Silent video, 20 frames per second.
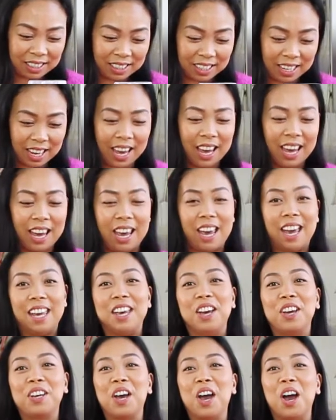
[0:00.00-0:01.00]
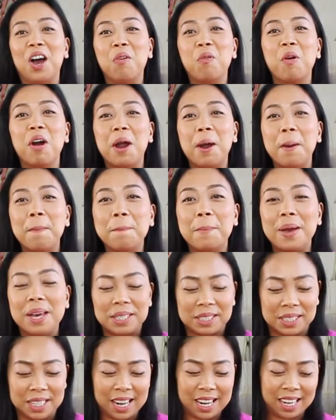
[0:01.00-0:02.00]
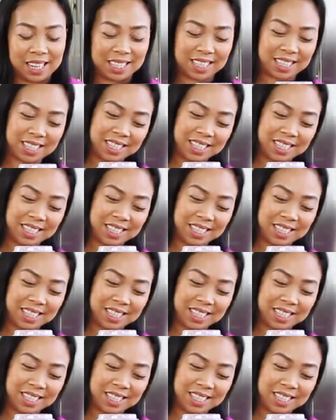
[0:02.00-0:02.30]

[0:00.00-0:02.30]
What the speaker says: There you go, we're in business.